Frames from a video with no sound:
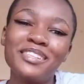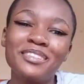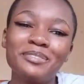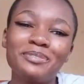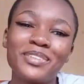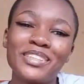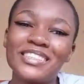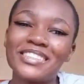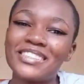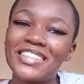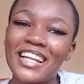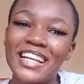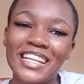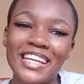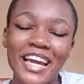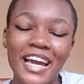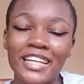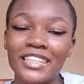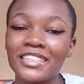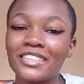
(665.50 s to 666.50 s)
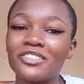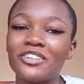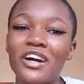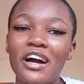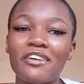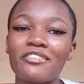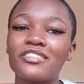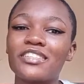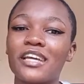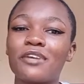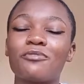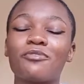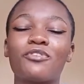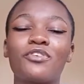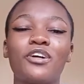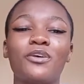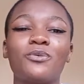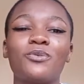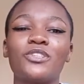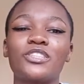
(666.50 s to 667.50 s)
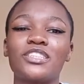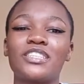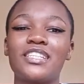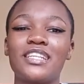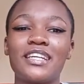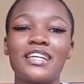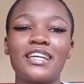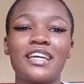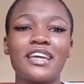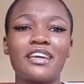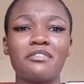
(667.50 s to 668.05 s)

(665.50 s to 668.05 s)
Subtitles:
Personally, I did not have time for a wash day